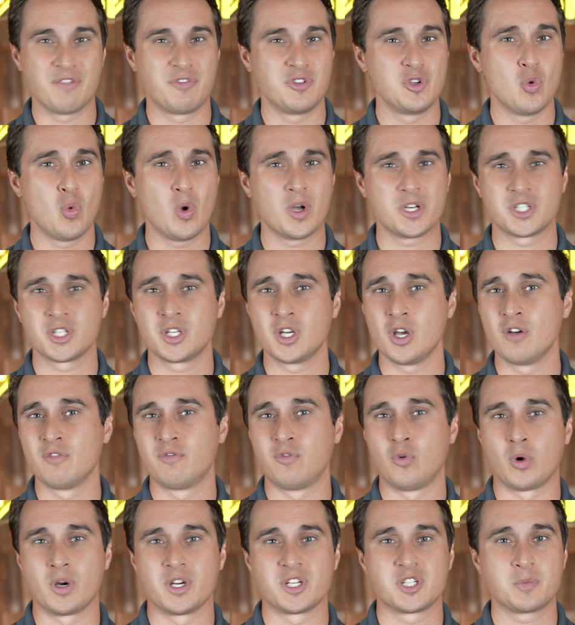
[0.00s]
if you want to go
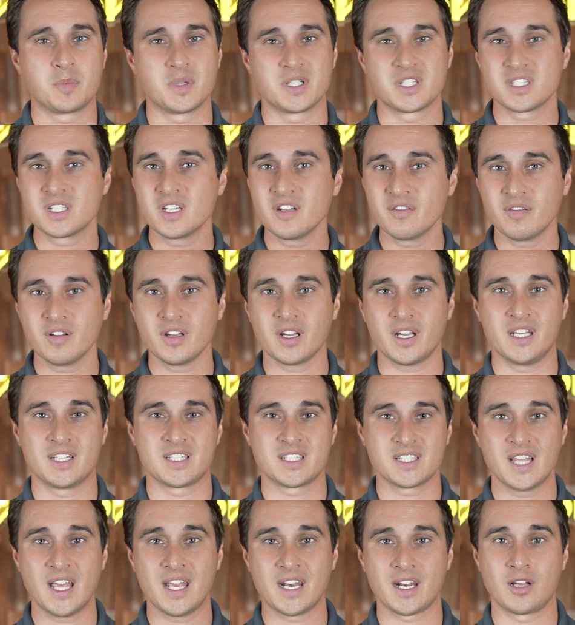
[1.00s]
for a specific
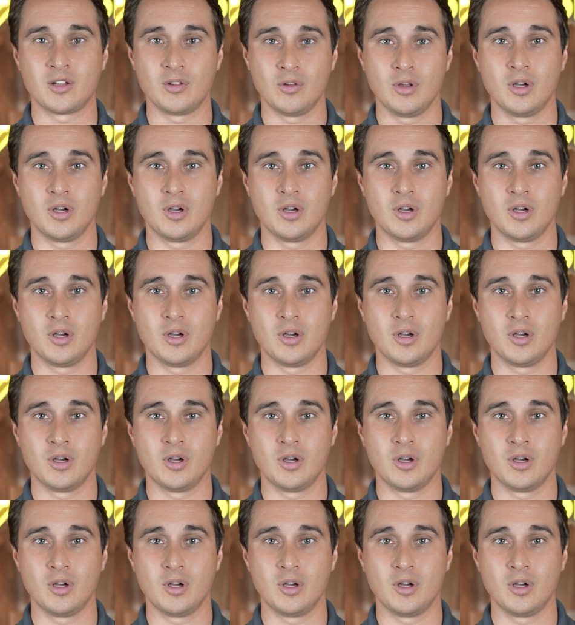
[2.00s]
aesthetic